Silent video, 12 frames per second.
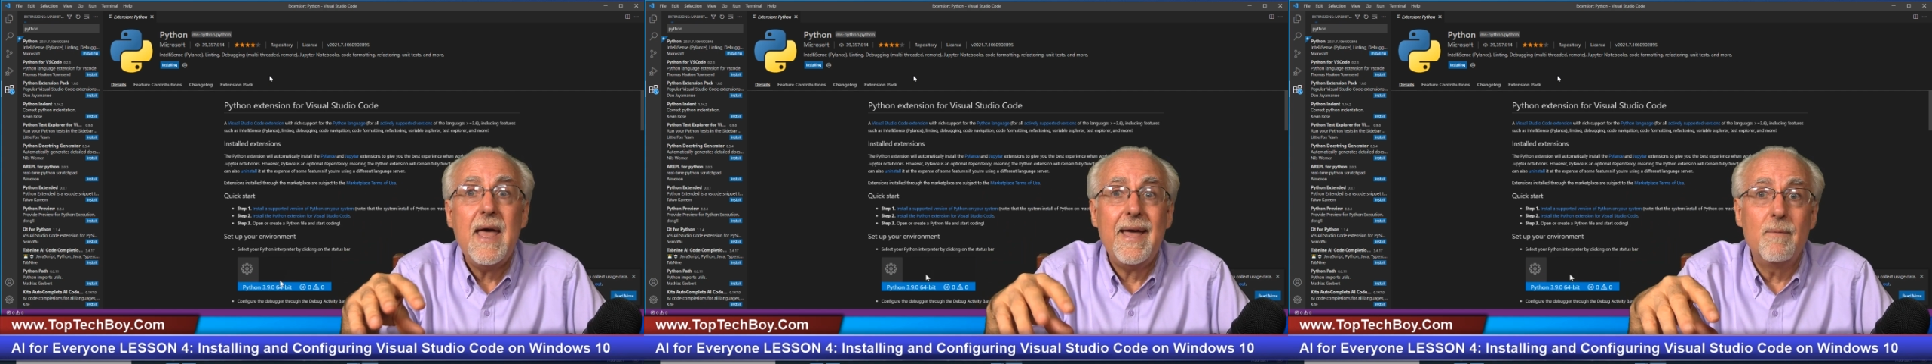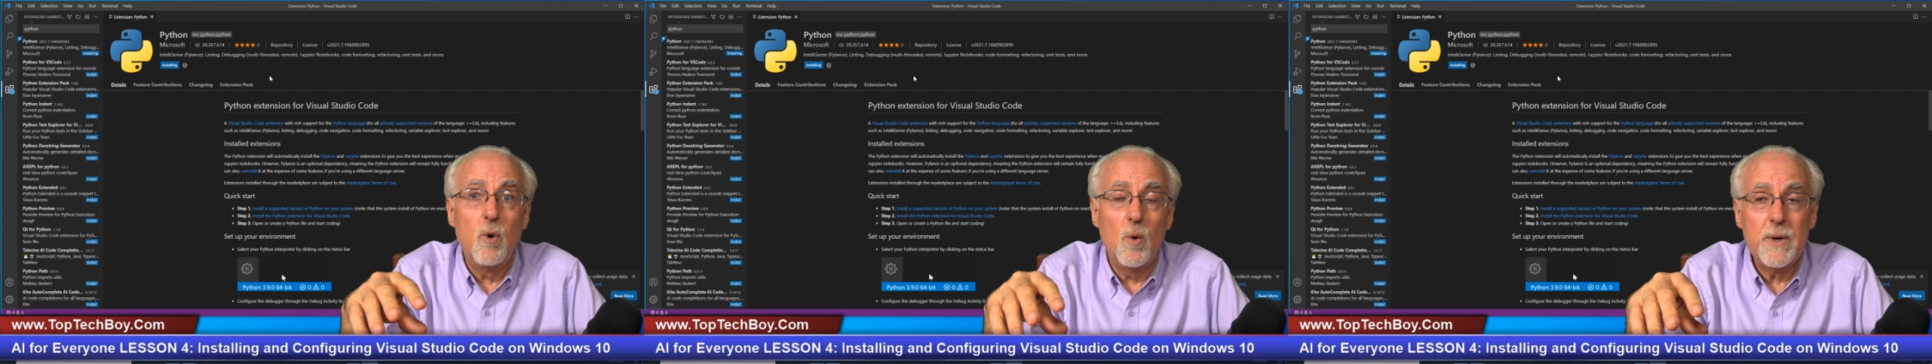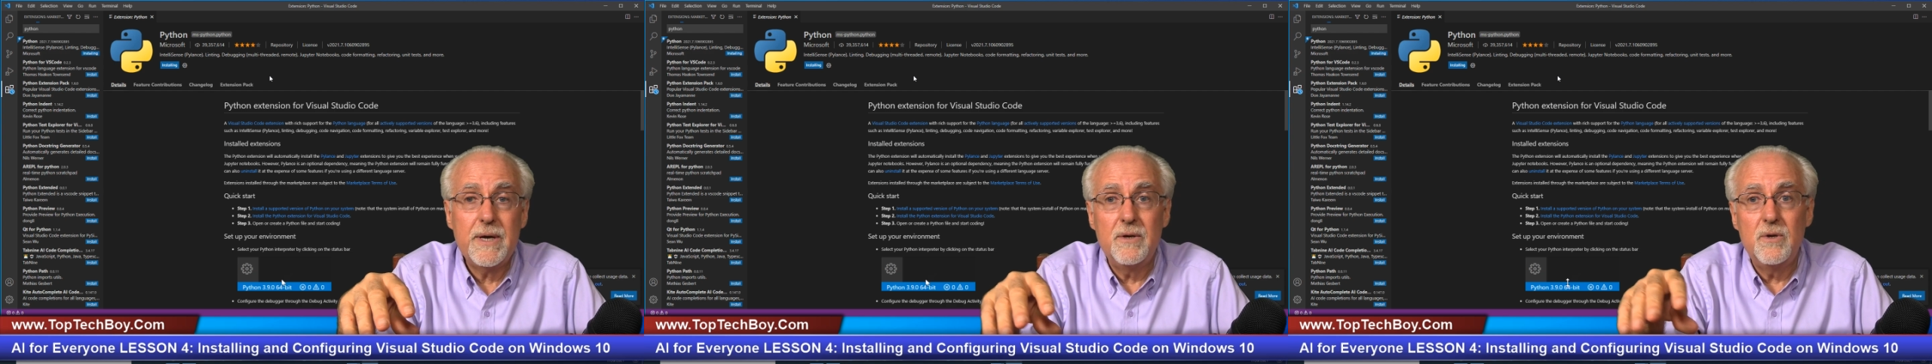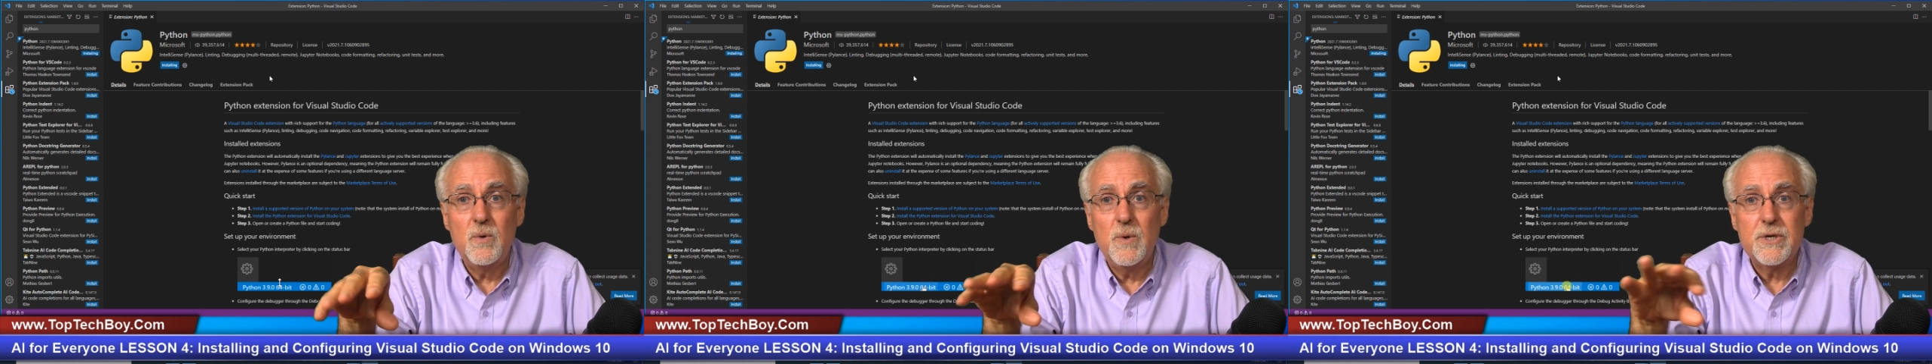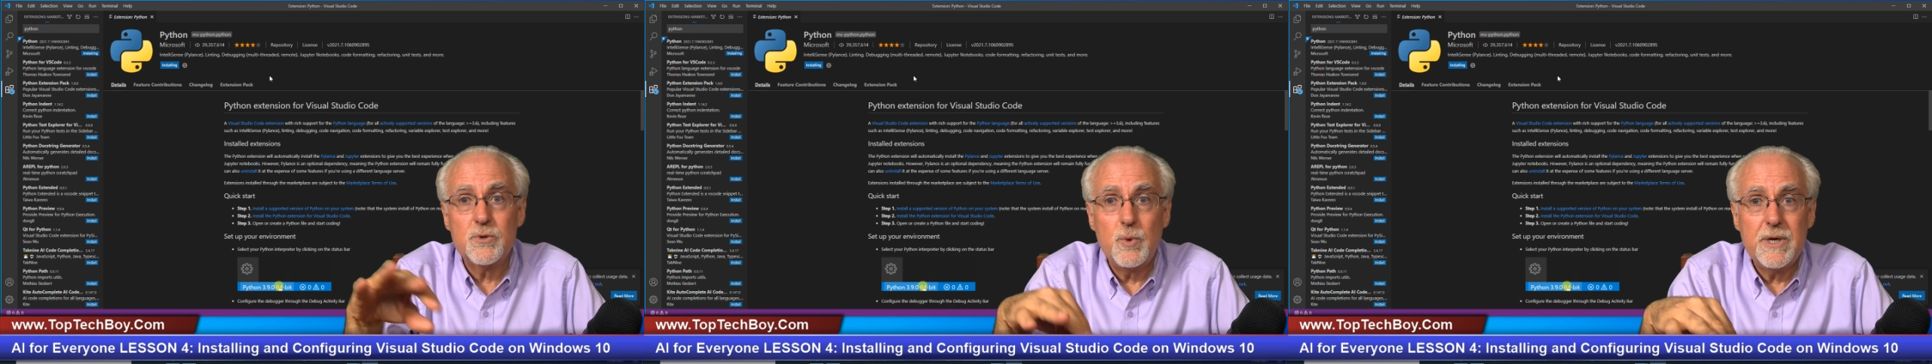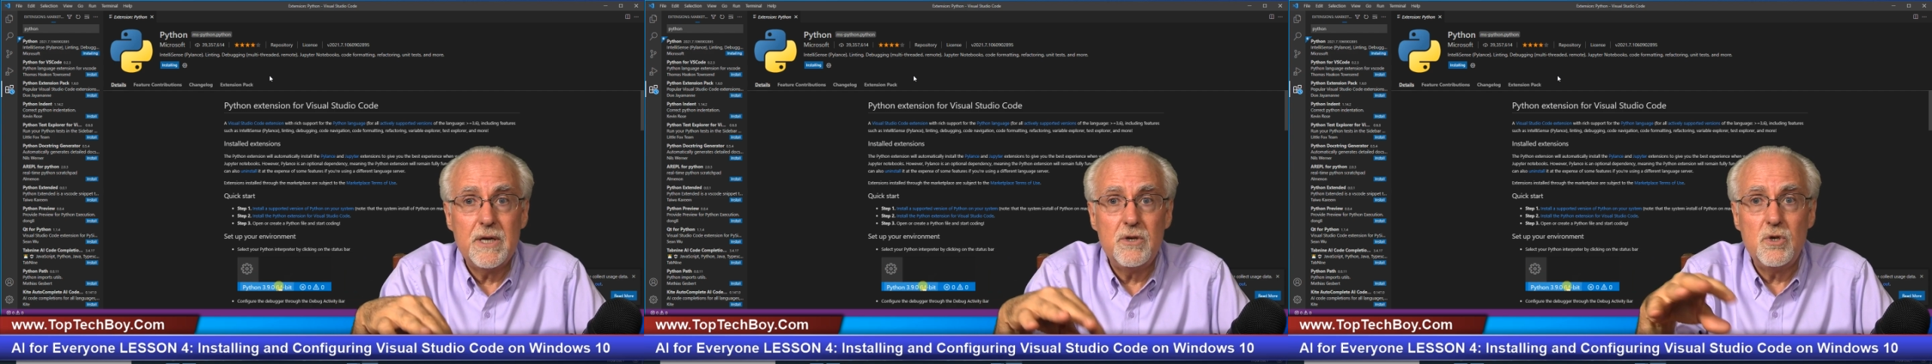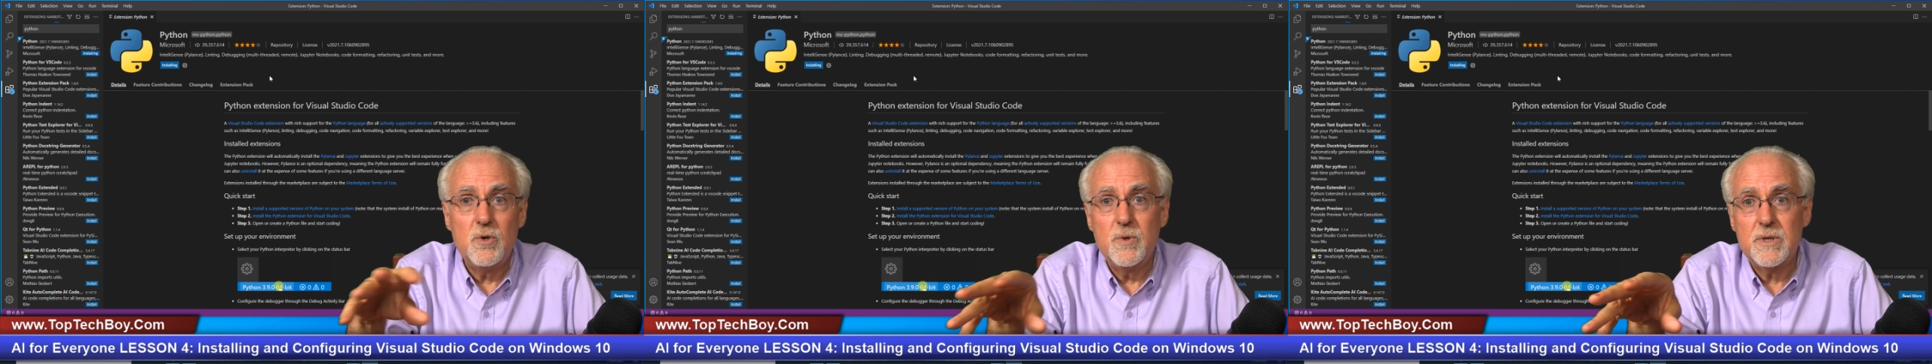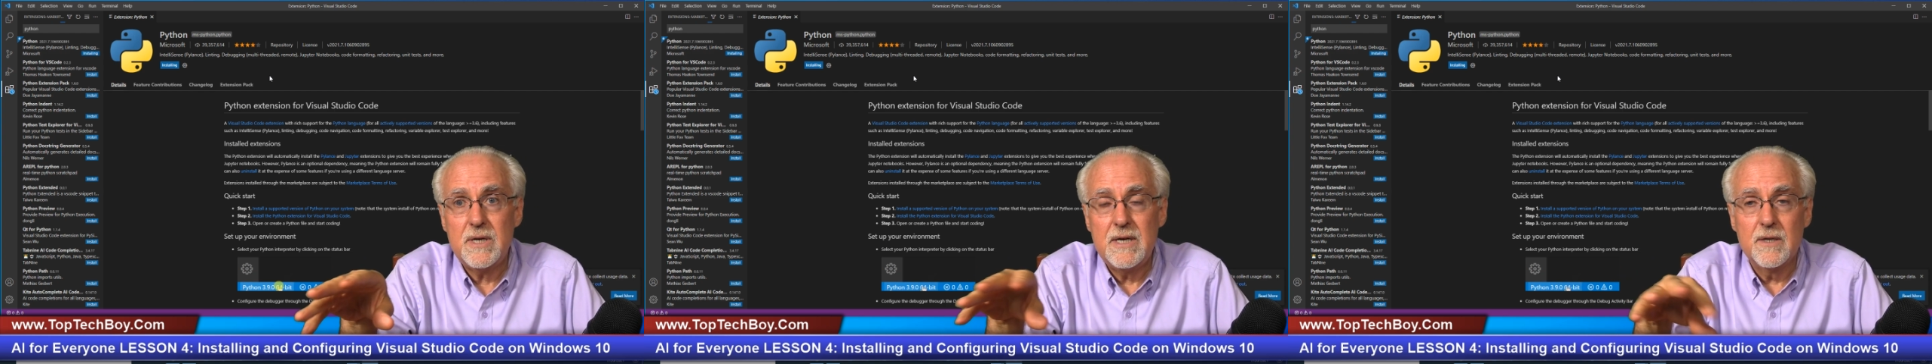And what we can do is we can
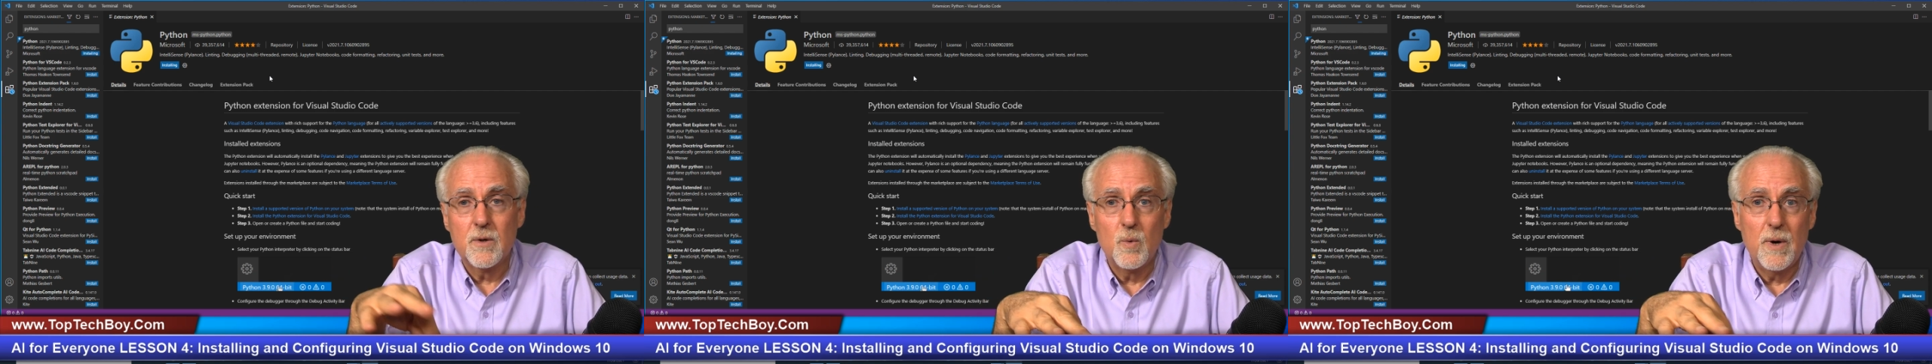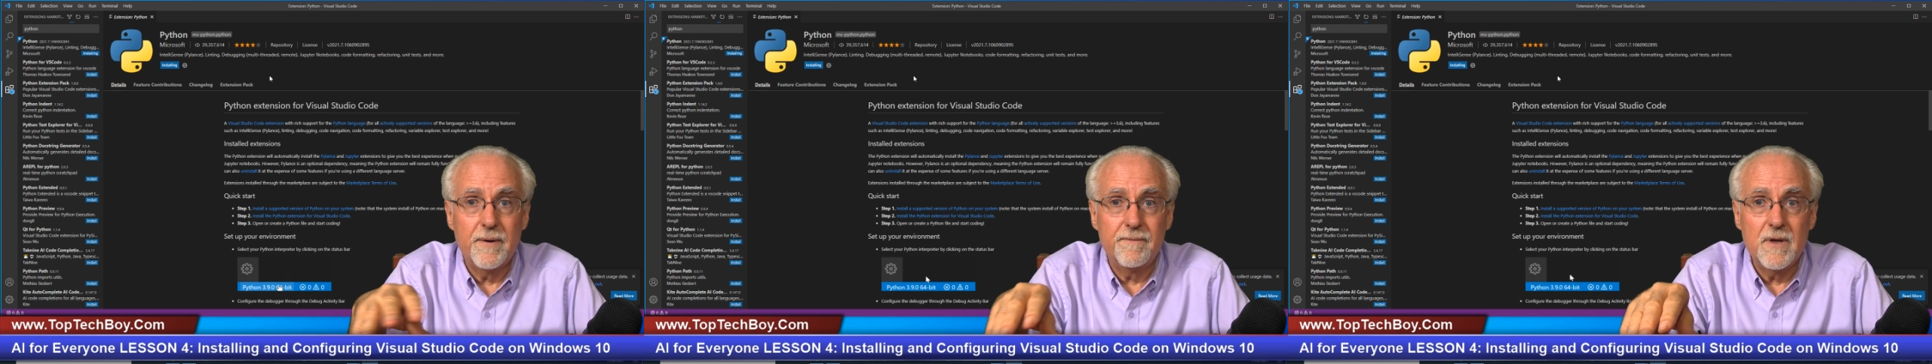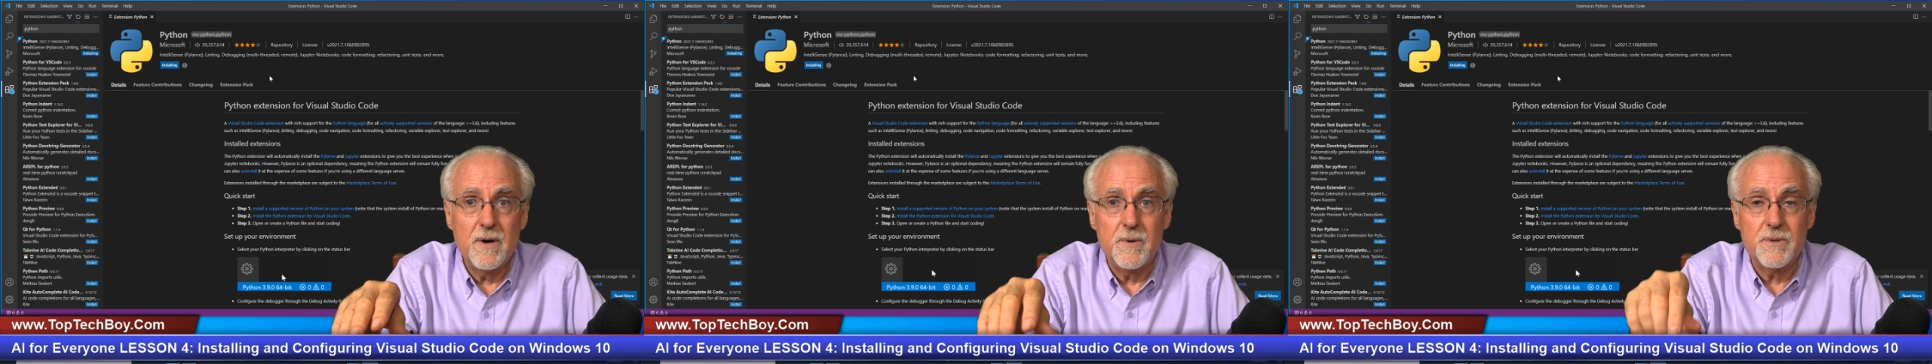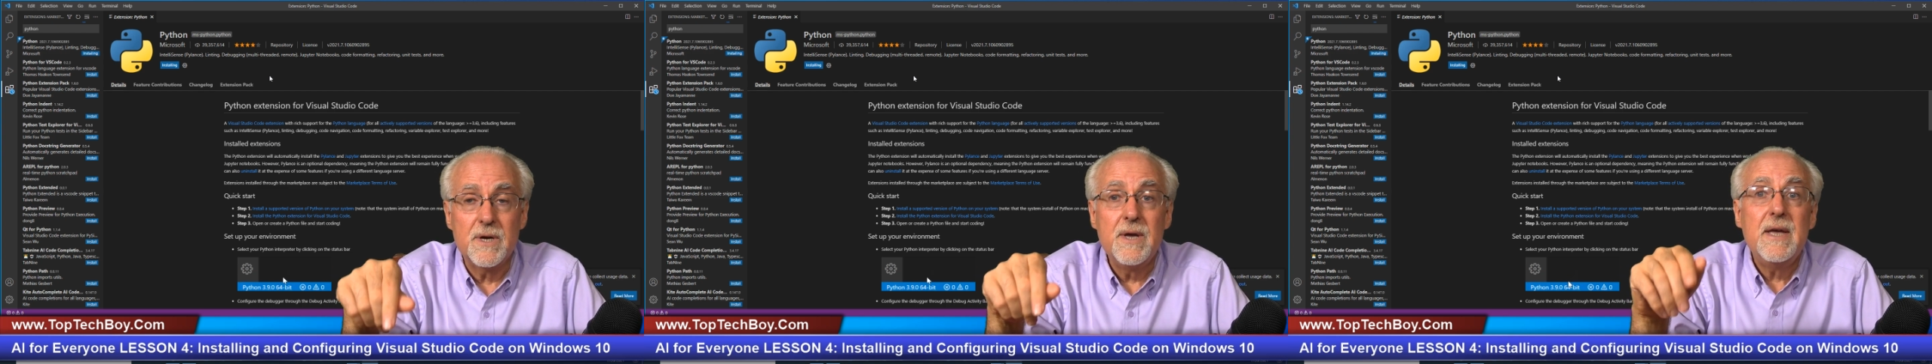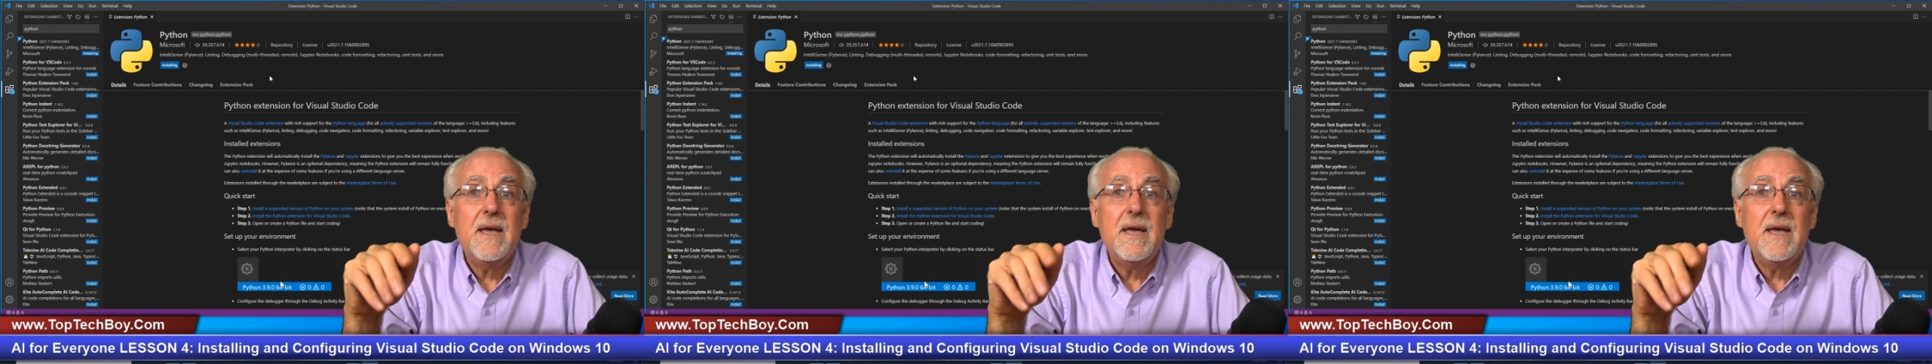use either one of those.